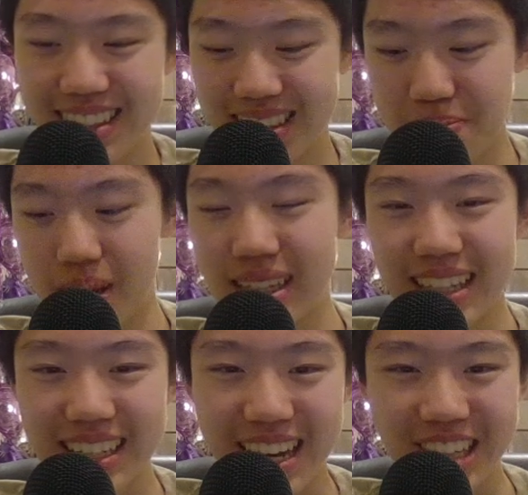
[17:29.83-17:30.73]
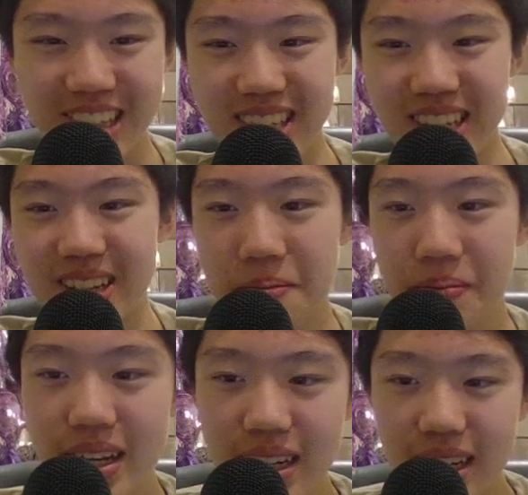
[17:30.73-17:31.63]
pink inaccuracy.
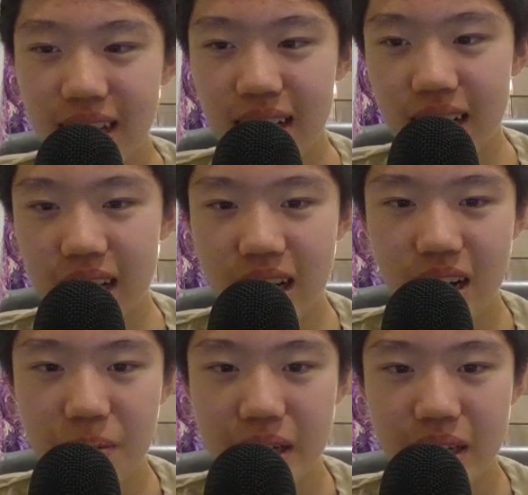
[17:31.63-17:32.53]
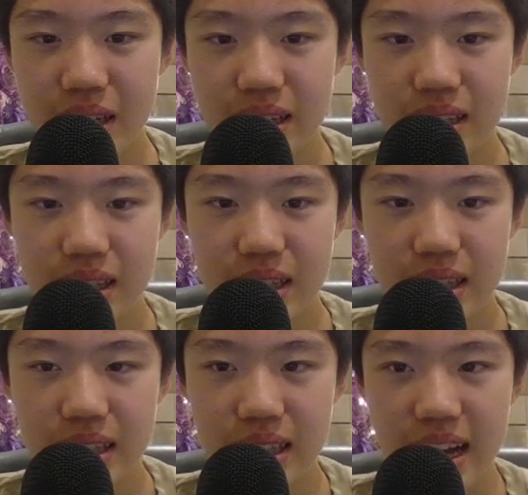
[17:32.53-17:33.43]

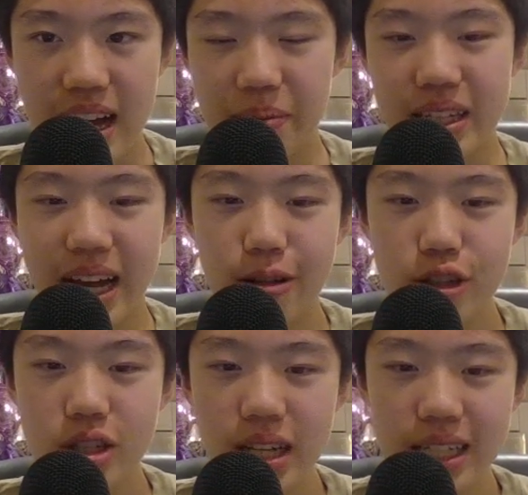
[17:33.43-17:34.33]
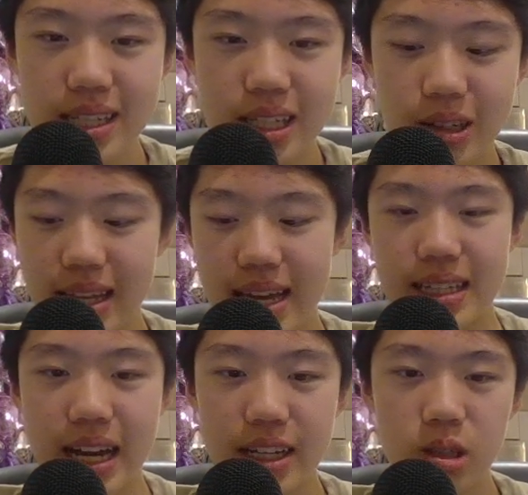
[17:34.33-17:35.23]
Yeah, I mean, I was just kind of scared
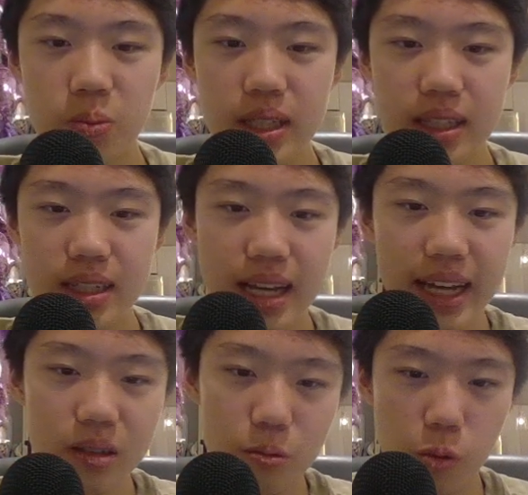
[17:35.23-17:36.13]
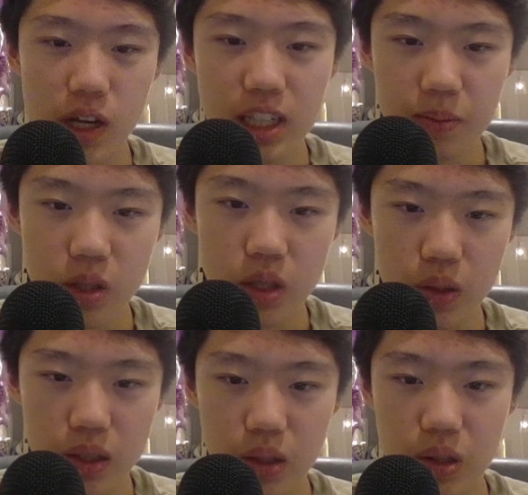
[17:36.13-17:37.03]
that I took because I didn't want him to go
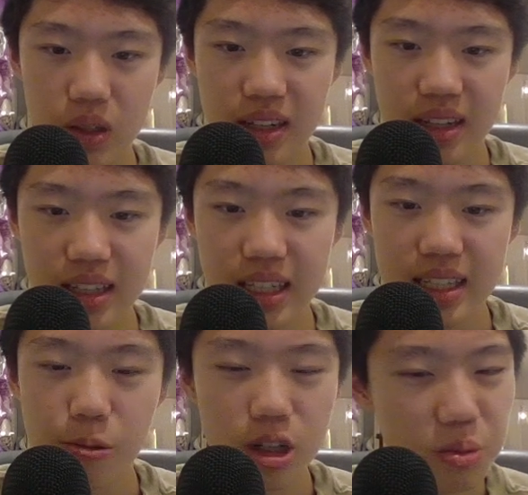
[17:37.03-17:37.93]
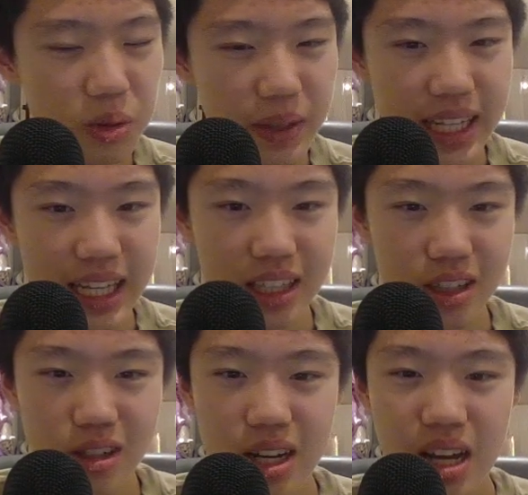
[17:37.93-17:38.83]
here, because I wanted to put my knight
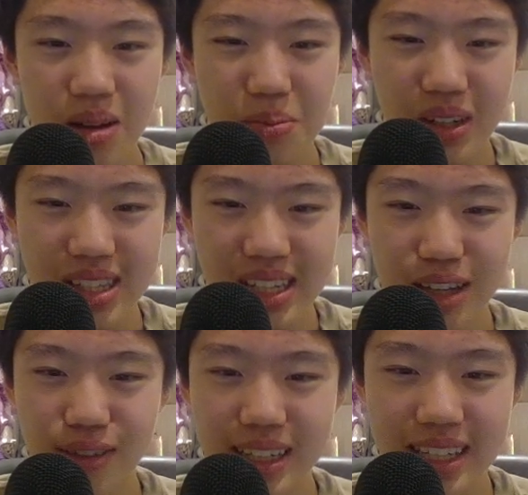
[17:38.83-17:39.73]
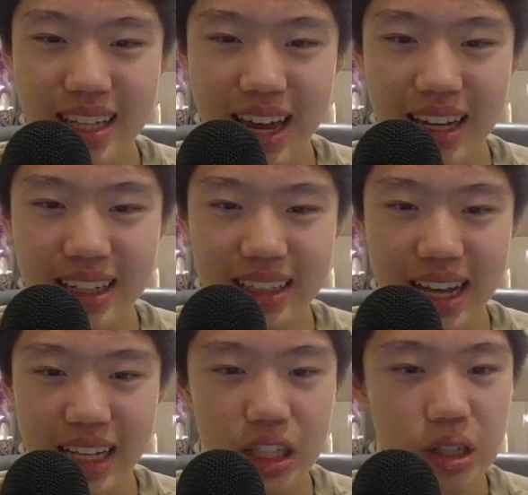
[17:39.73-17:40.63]
here, but if I did that,
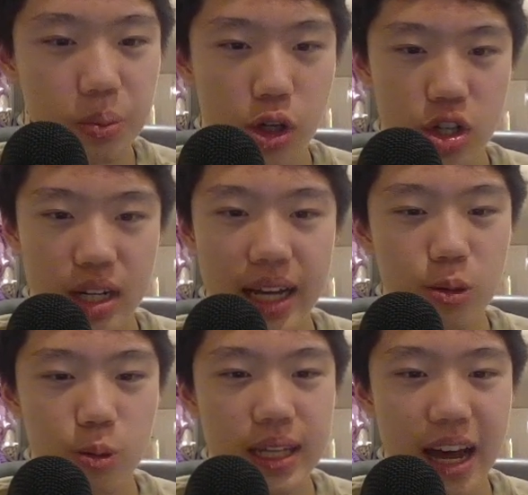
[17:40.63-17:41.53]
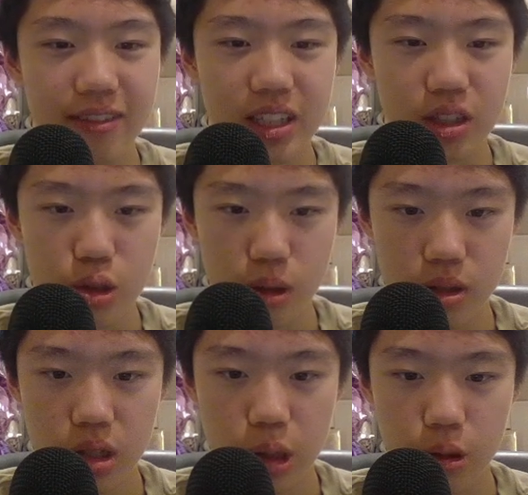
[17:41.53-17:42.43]
he could push, and I don't really have any good squares
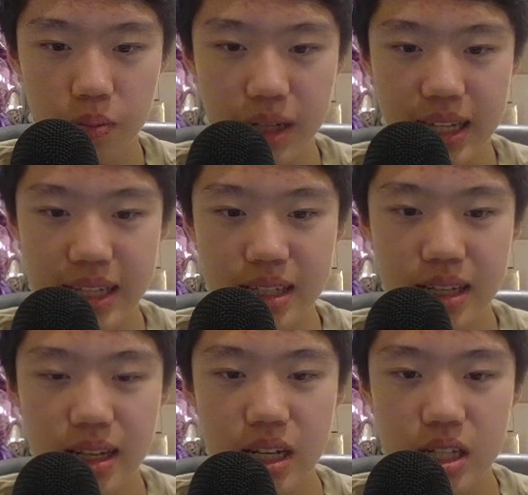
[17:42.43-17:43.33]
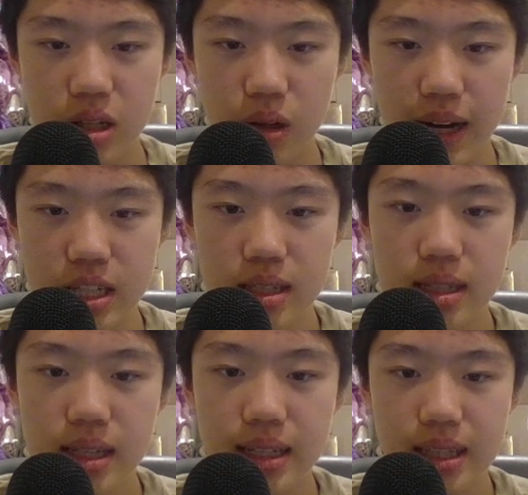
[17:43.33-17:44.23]
to go with my knight. So I just
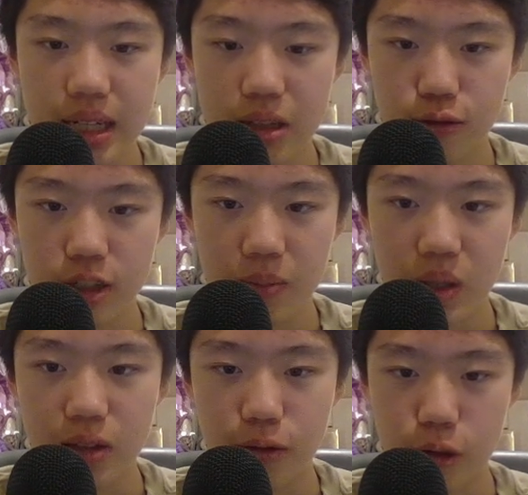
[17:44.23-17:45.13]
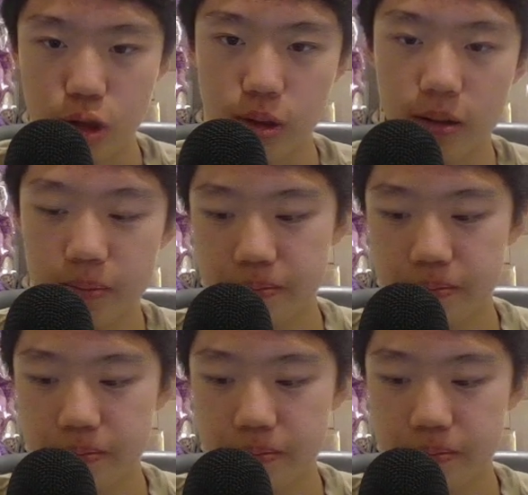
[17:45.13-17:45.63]
decided to take to free up the e4 square.